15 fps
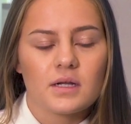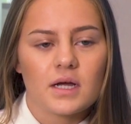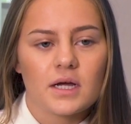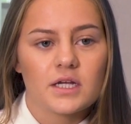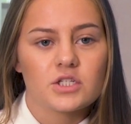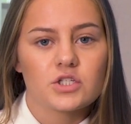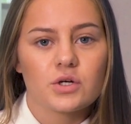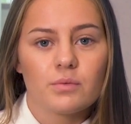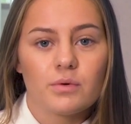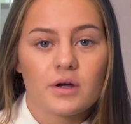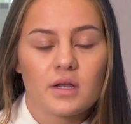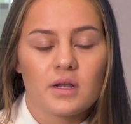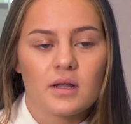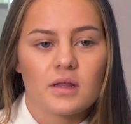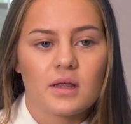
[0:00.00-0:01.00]
I enjoy
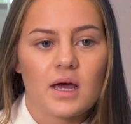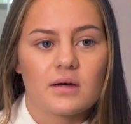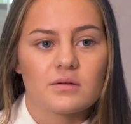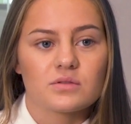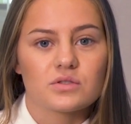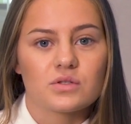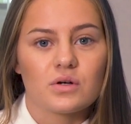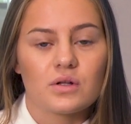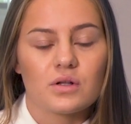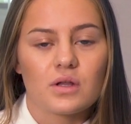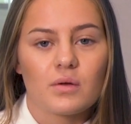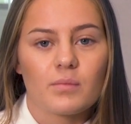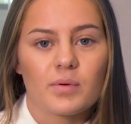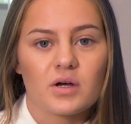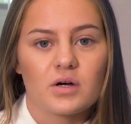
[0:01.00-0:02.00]
working at the council
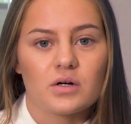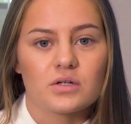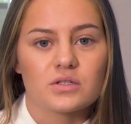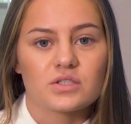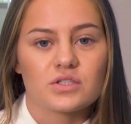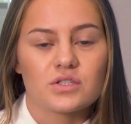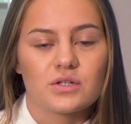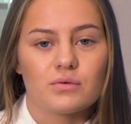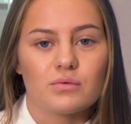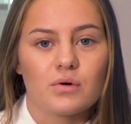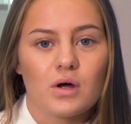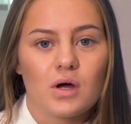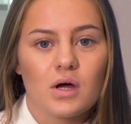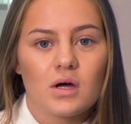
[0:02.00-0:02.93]
because I do